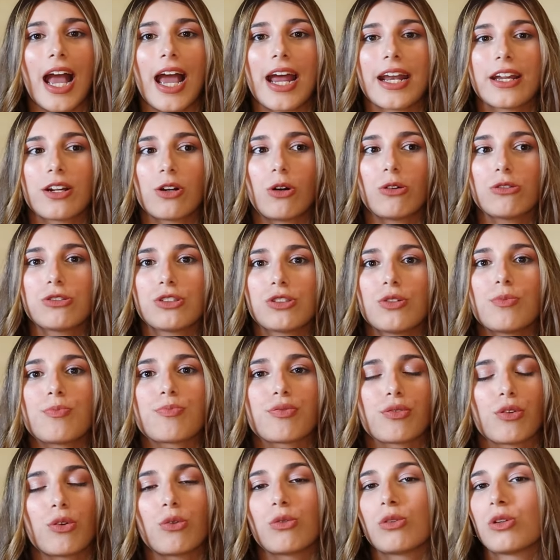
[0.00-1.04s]
And it also
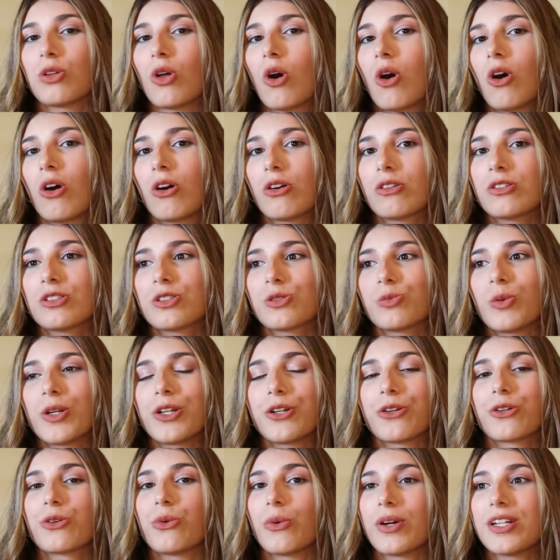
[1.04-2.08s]
prolongs
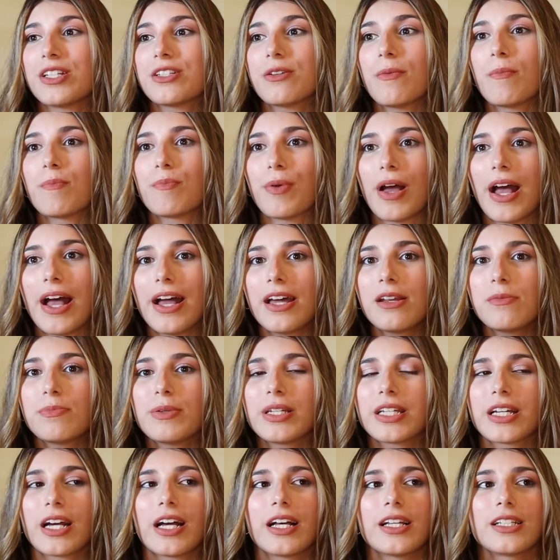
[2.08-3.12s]
when you're going to bed
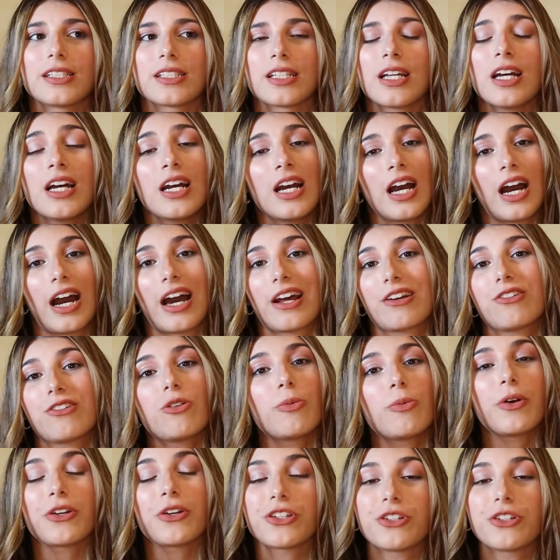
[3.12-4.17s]
because I don't
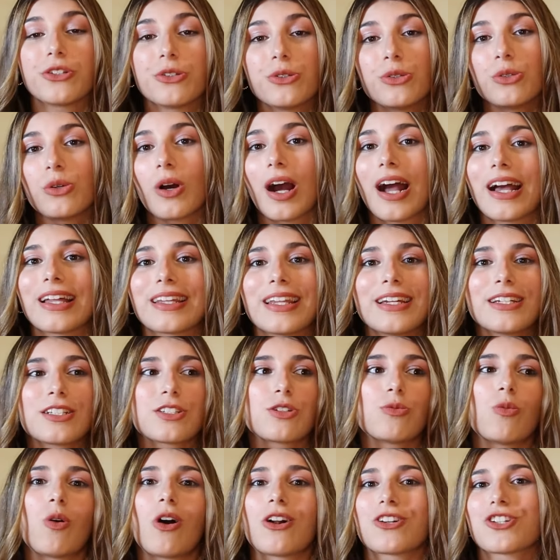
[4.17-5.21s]
know about you, I like
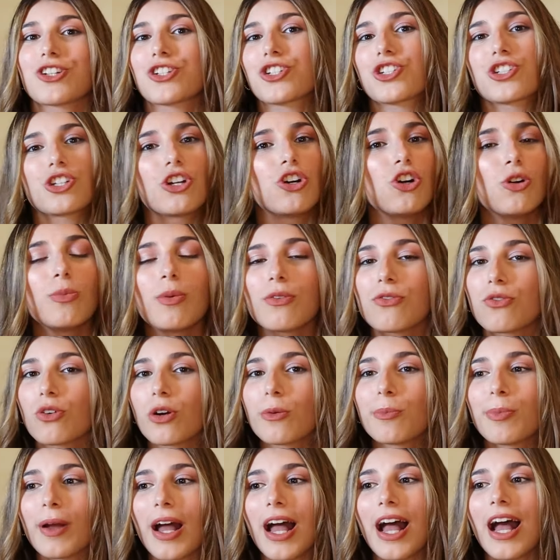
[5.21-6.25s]
to watch a show
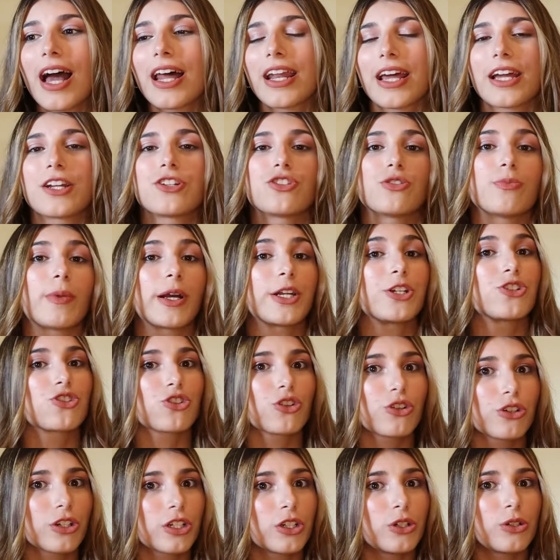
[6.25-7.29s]
before bed. I do my
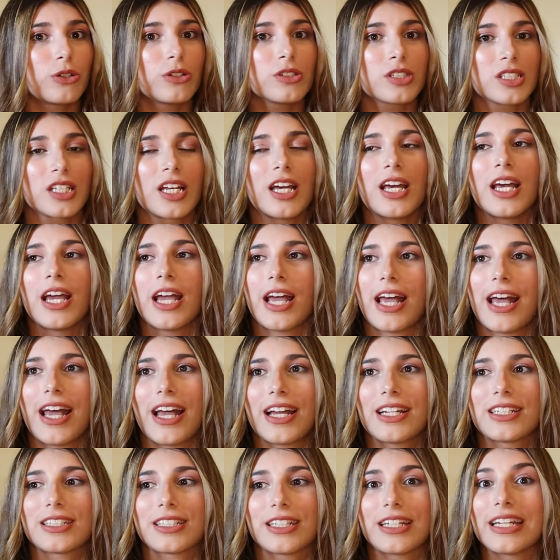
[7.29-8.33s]
journals
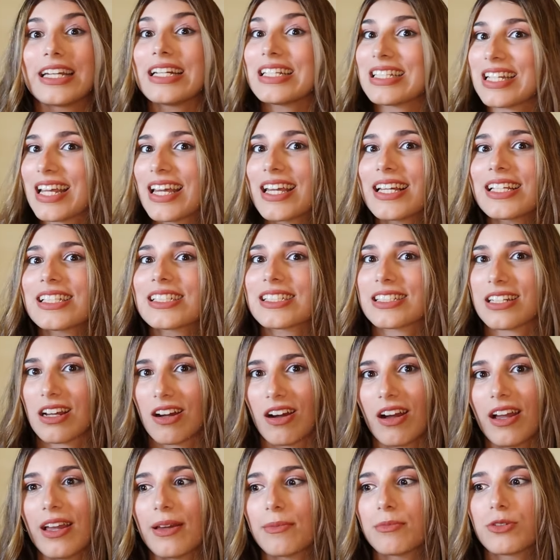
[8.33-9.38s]
and it takes
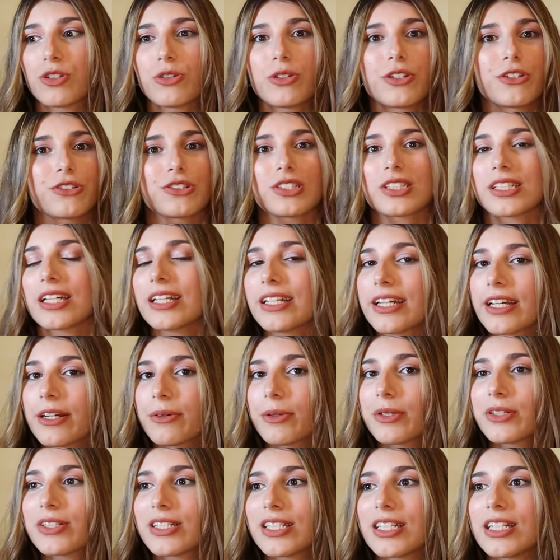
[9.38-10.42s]
time. Doing your skincare
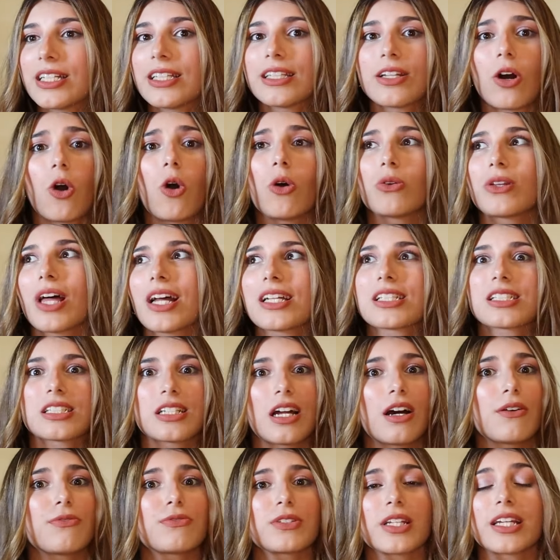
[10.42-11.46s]
routine, all that
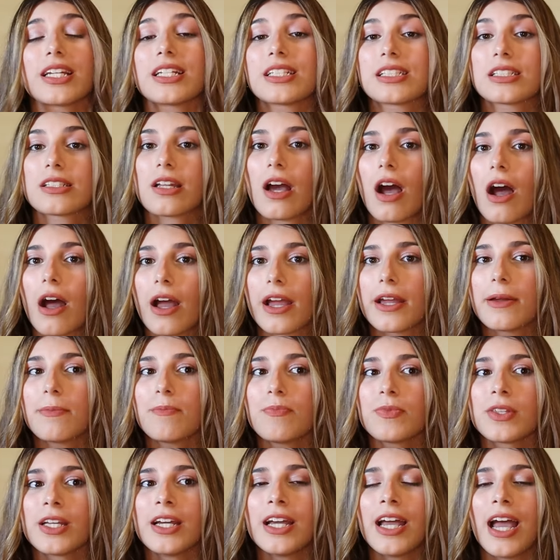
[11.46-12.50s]
stuff takes
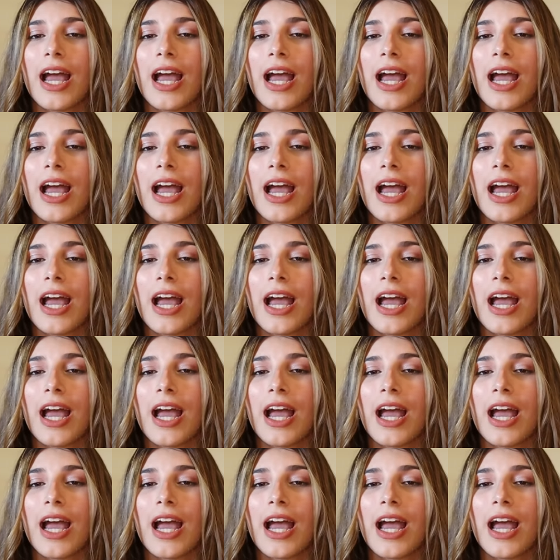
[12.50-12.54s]
time.